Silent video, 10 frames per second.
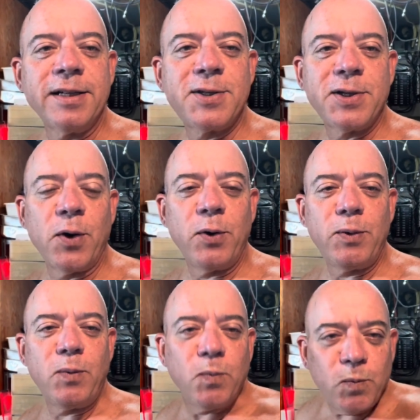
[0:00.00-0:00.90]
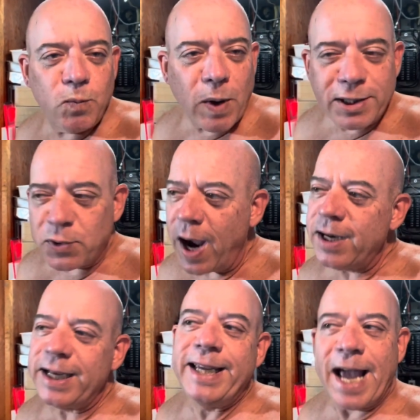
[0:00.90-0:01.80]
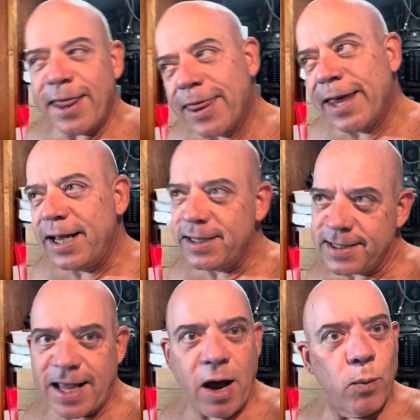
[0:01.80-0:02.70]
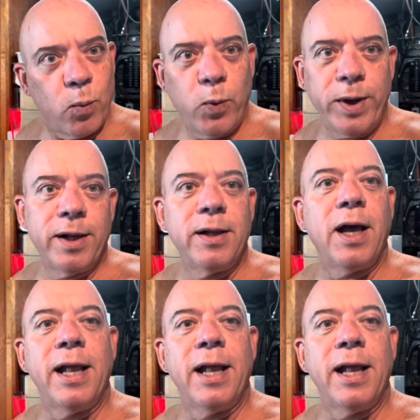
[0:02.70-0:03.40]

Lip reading: So I try to get things that will